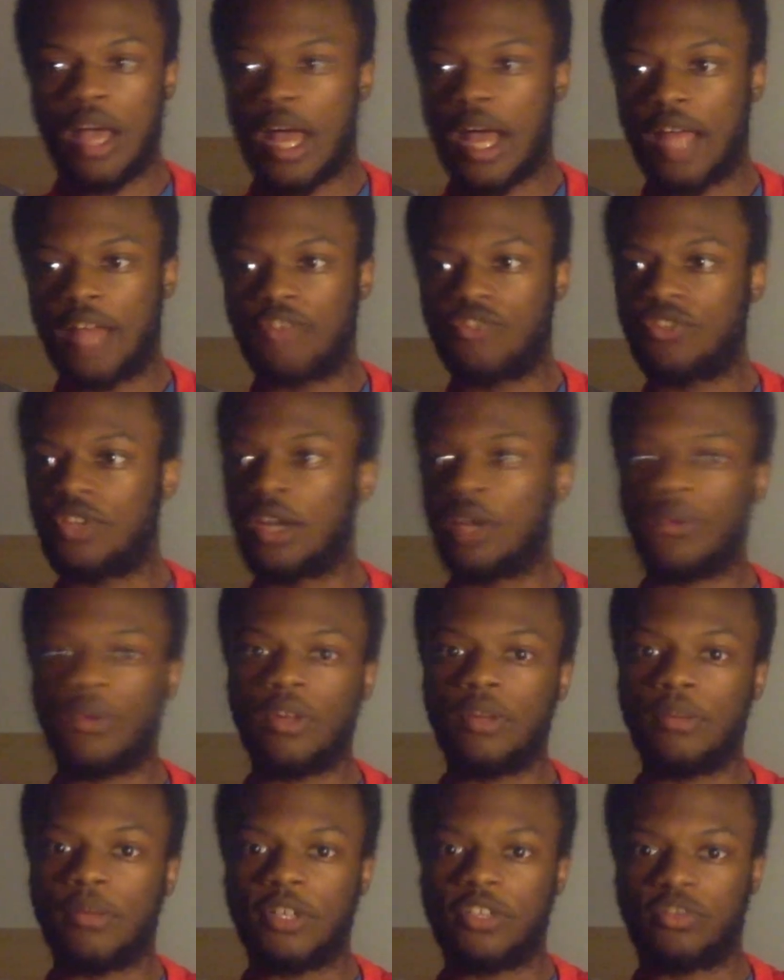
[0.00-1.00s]
it's not
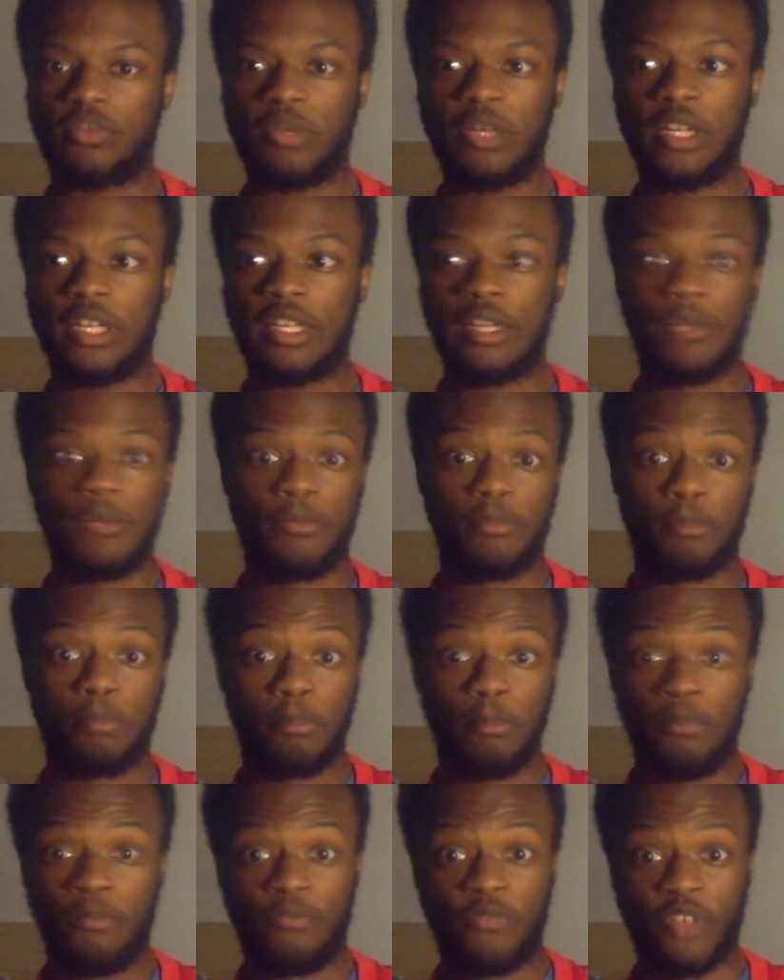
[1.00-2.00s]
really much for me to get
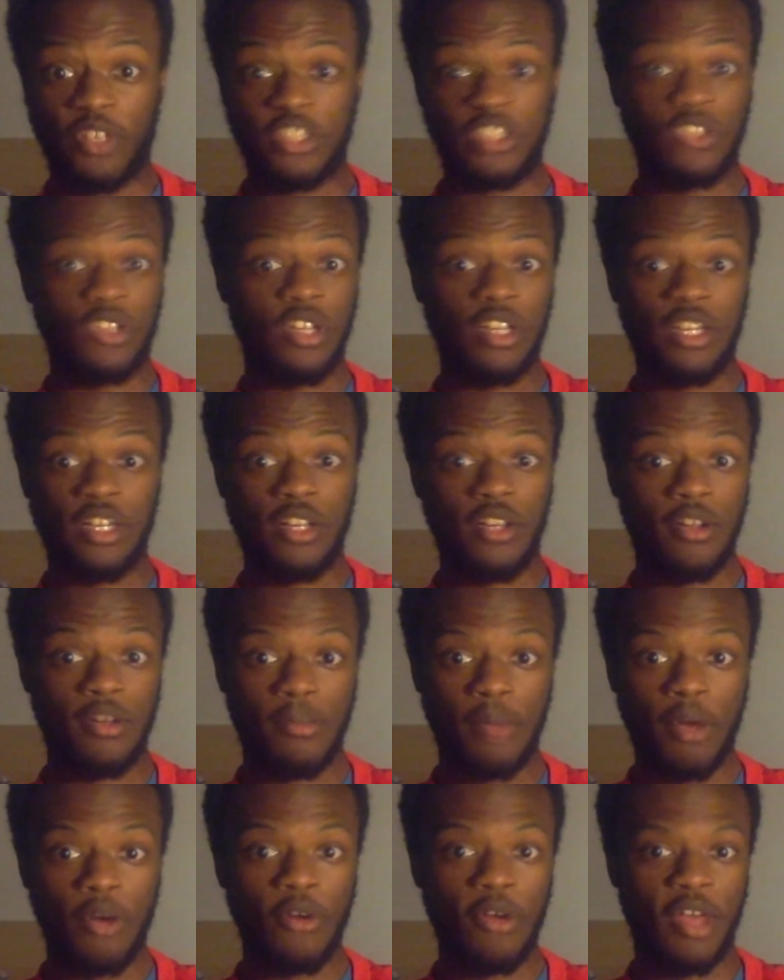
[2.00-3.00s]
frustrated here
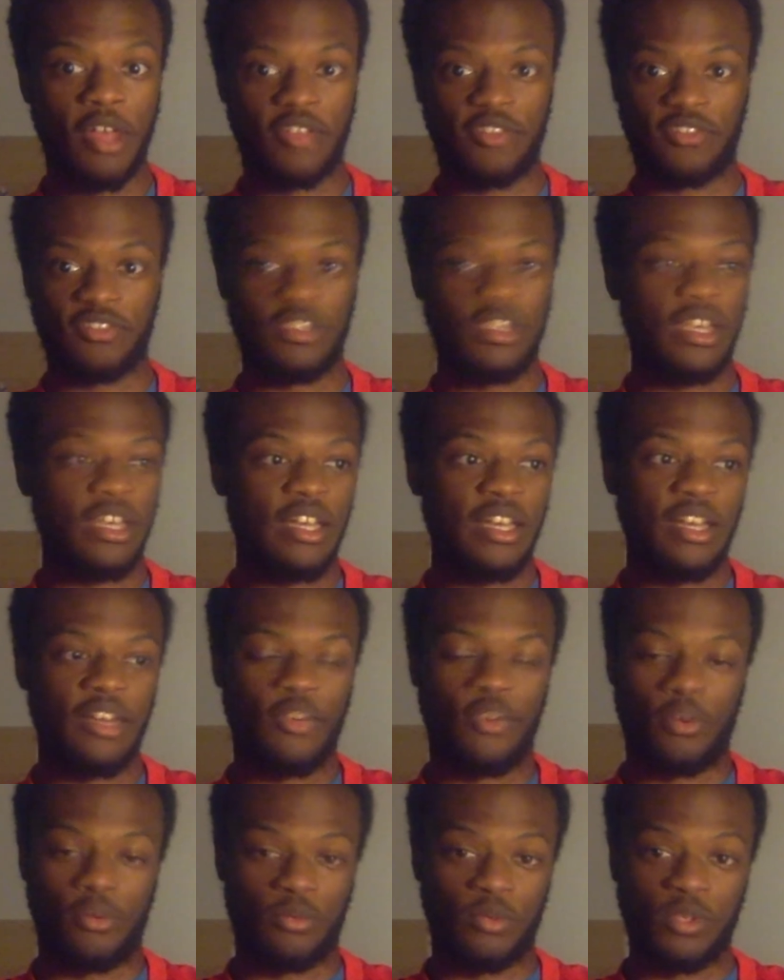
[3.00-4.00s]
about,
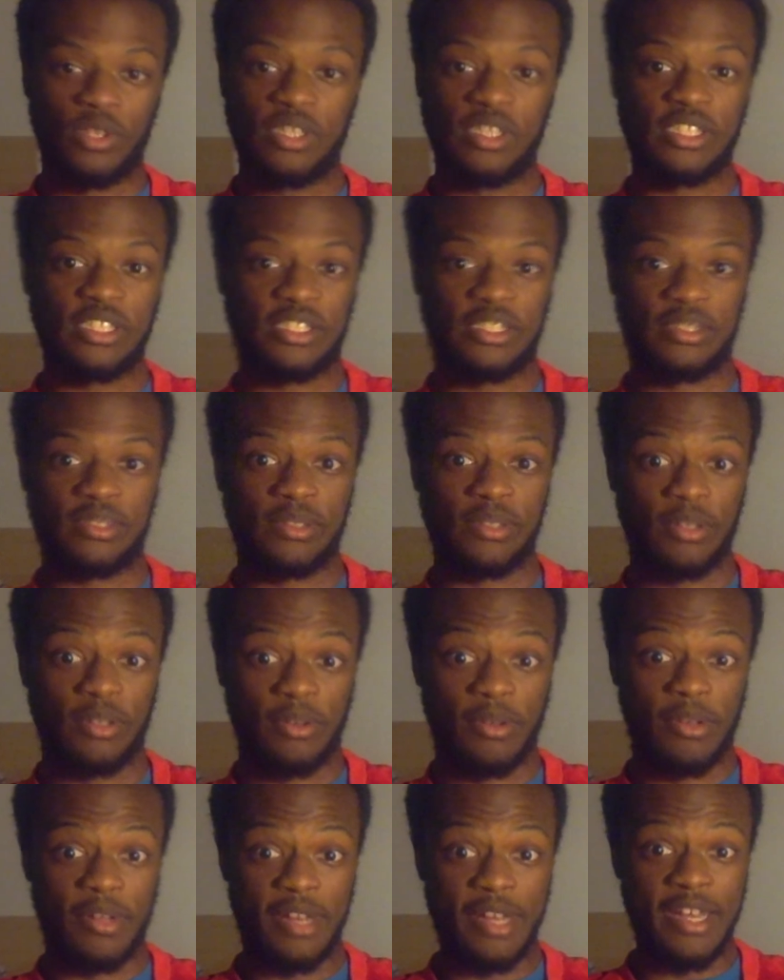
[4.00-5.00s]
or really just
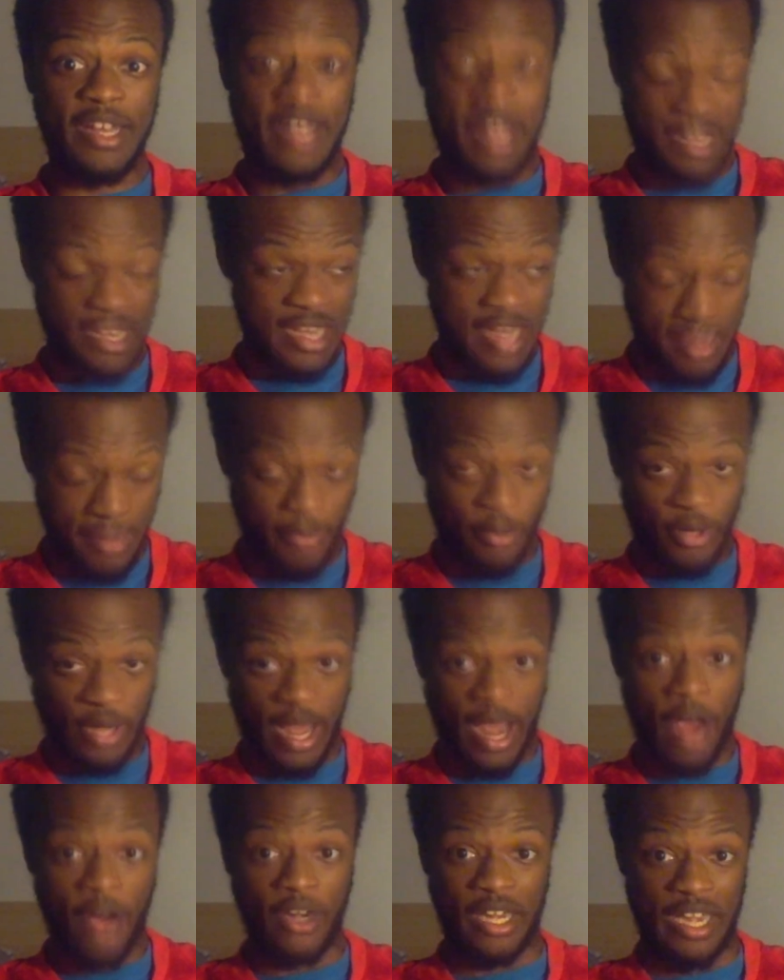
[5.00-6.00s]
nibble
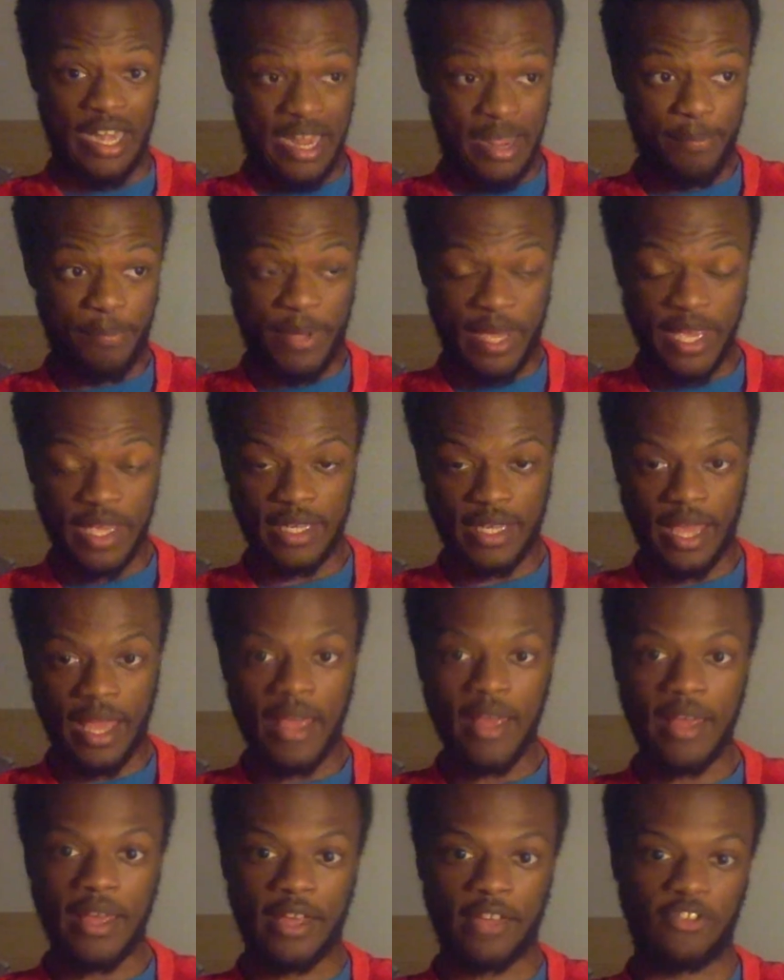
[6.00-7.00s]
down and nitpick
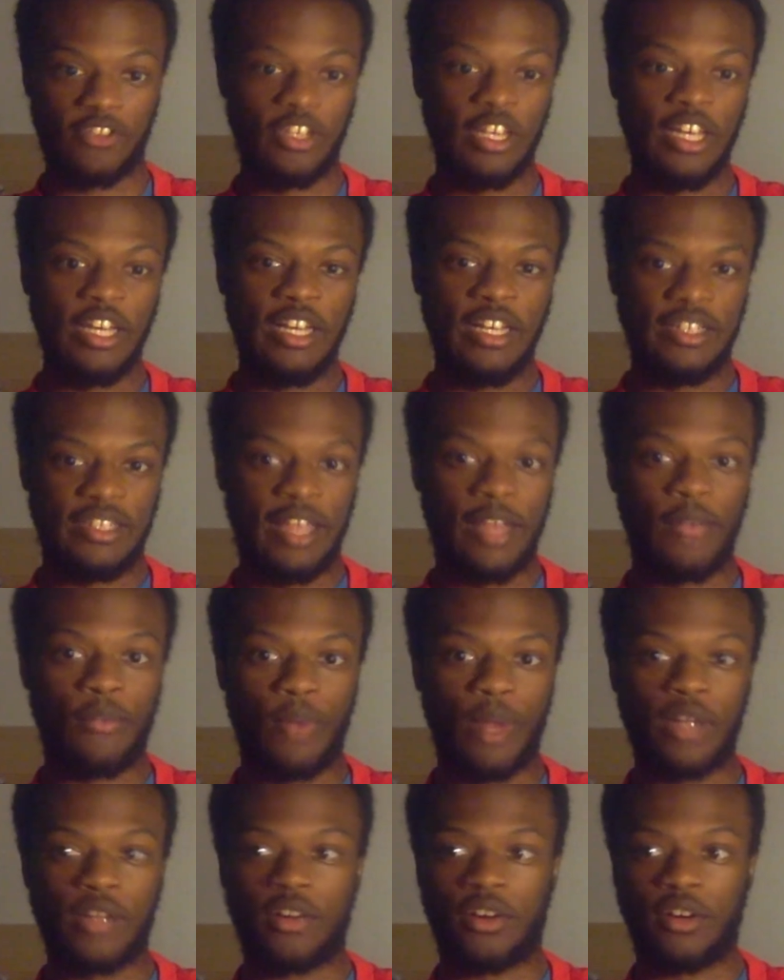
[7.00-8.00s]
at, as that
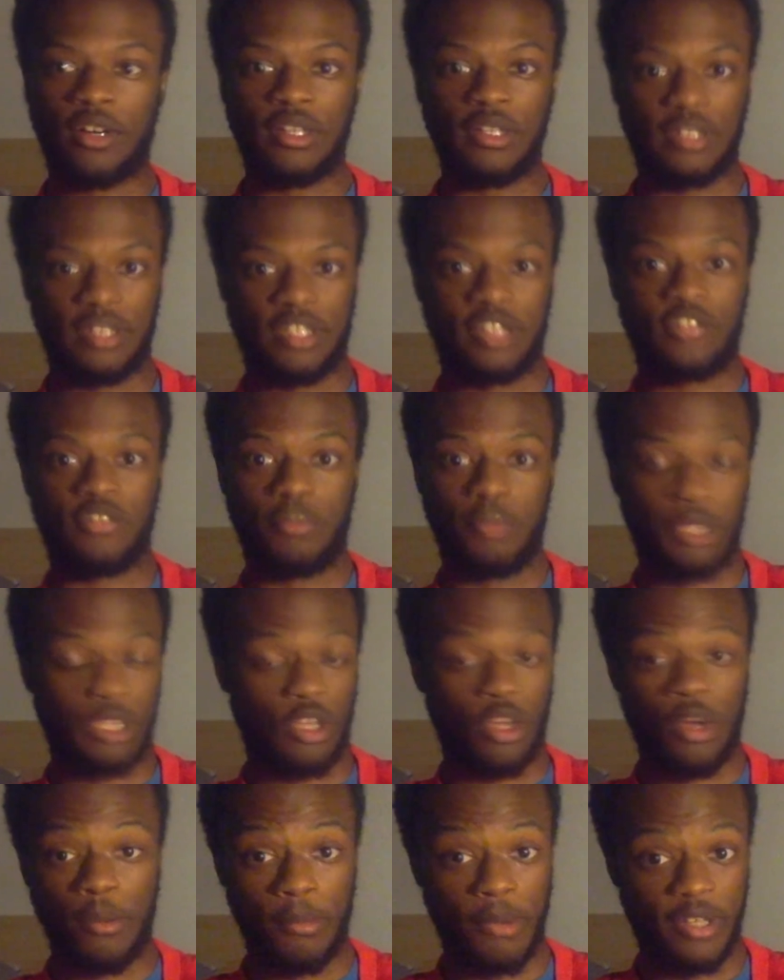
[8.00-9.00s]
red card led to
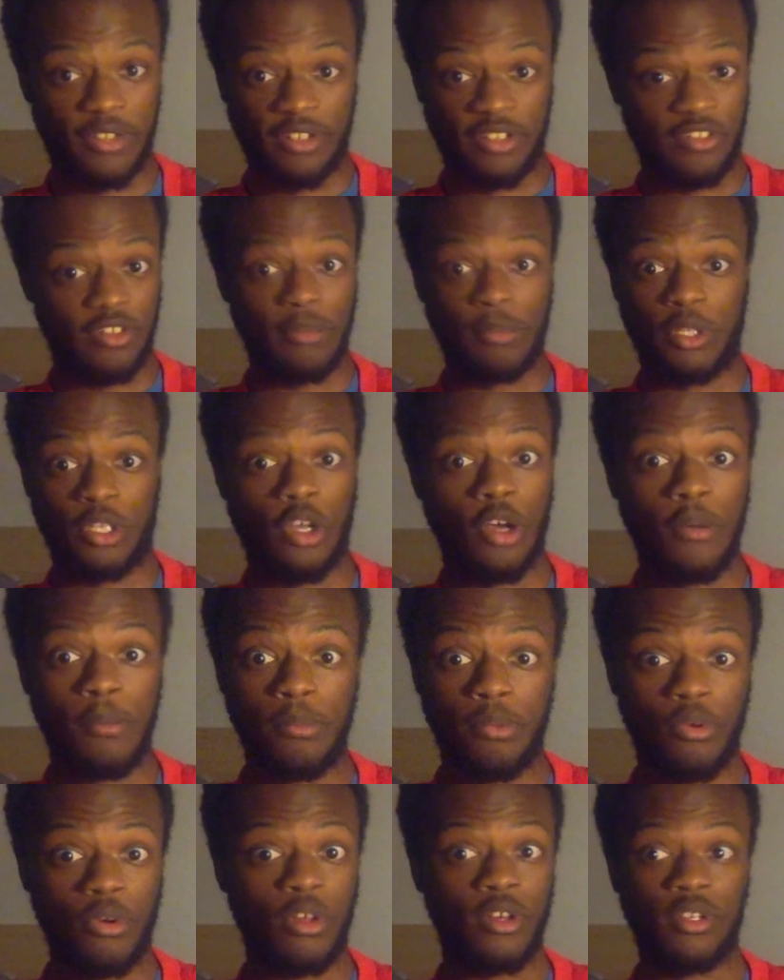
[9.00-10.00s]
Milan
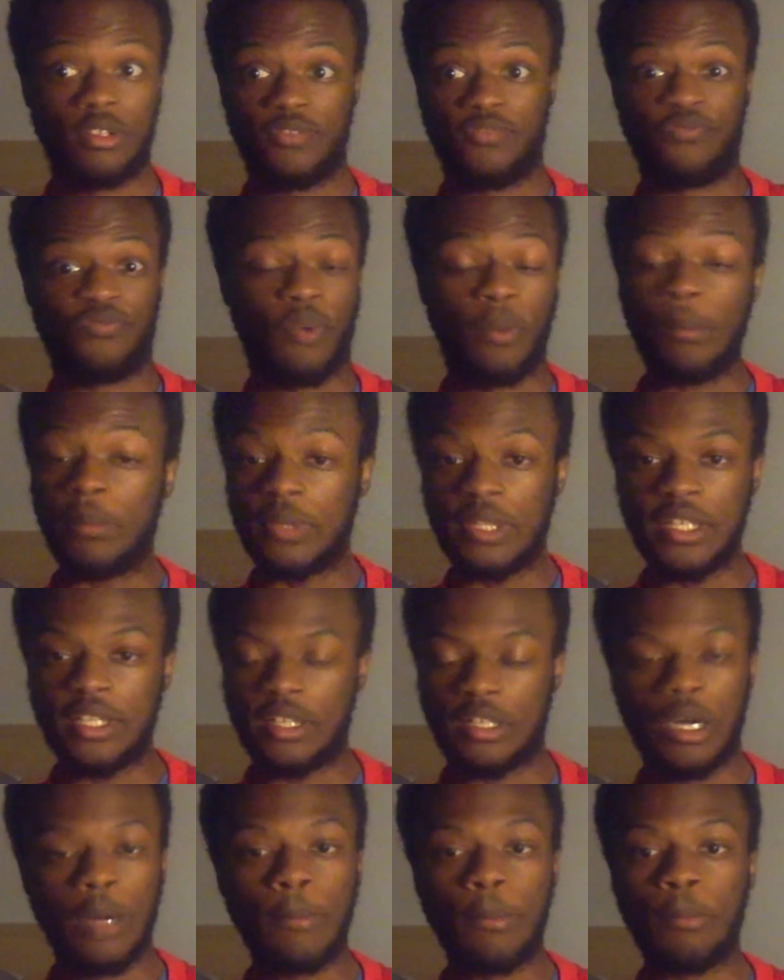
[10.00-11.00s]
Boyan fumbling
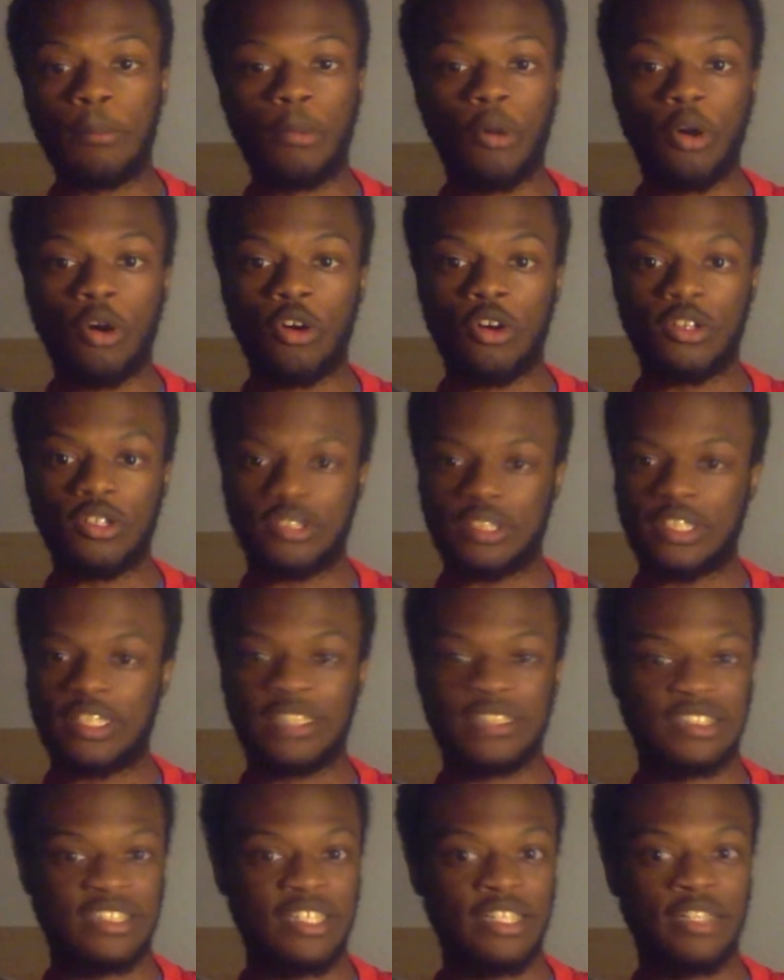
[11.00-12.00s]
a couple balls and
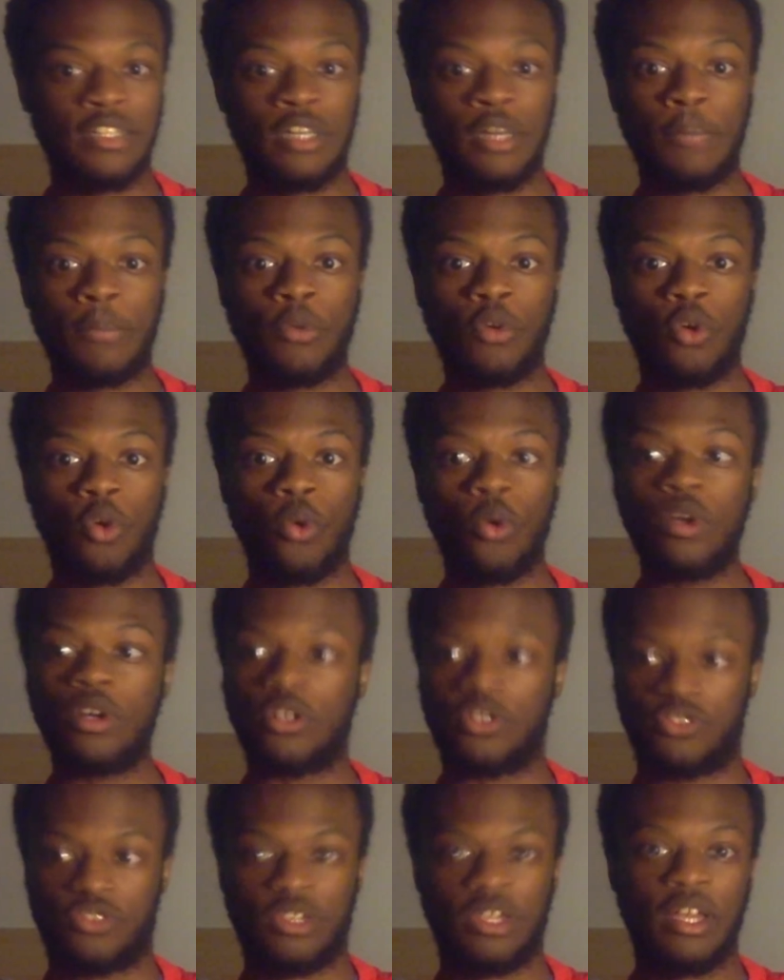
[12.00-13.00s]
conceding a couple
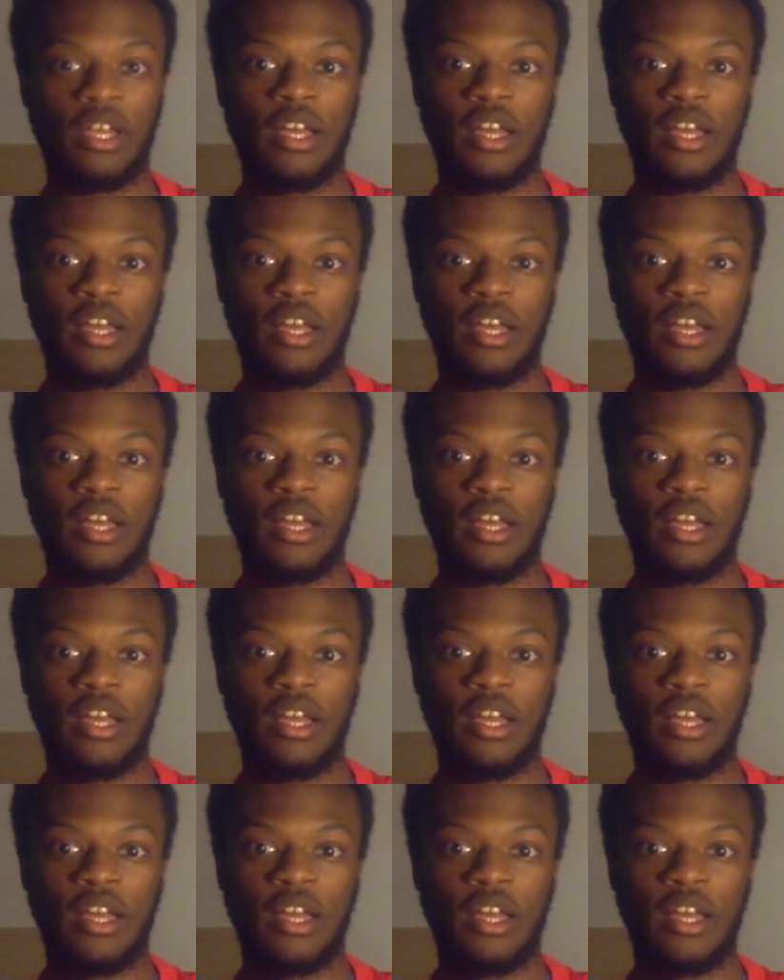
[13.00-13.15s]
corners.